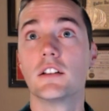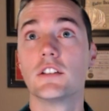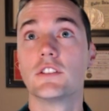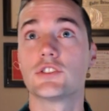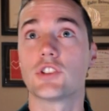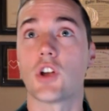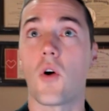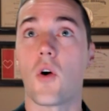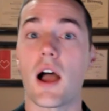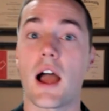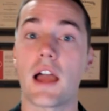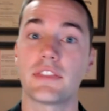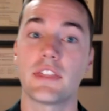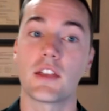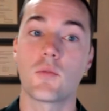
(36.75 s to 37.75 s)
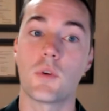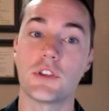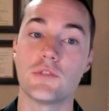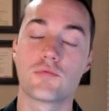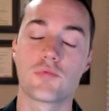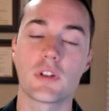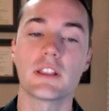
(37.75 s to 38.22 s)
So I think what
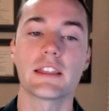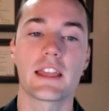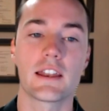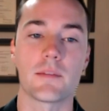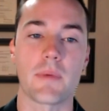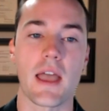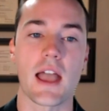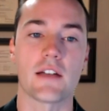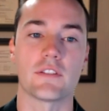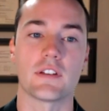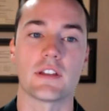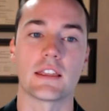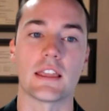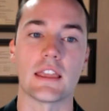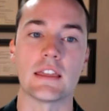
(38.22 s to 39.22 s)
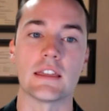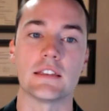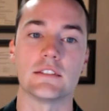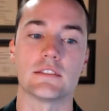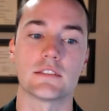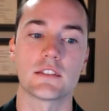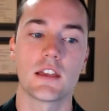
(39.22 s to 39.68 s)
you really end up having
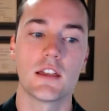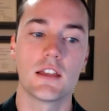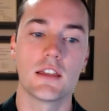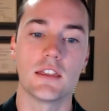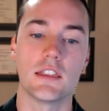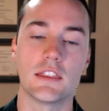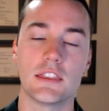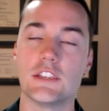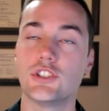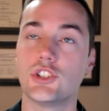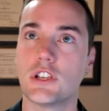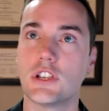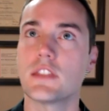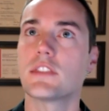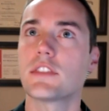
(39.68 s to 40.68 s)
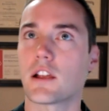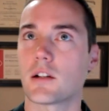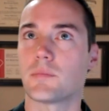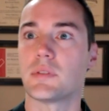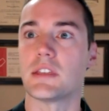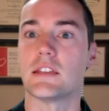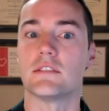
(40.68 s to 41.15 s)
is that these gene
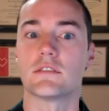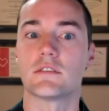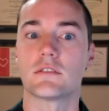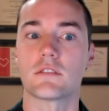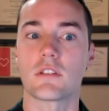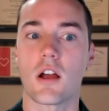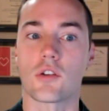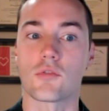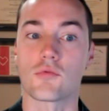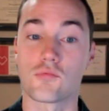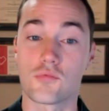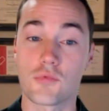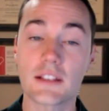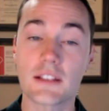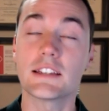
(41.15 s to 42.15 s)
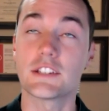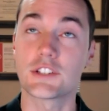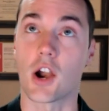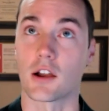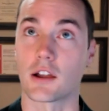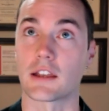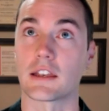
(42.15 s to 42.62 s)
therapies are really
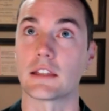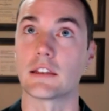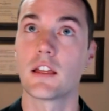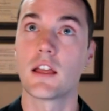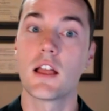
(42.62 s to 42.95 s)
targeted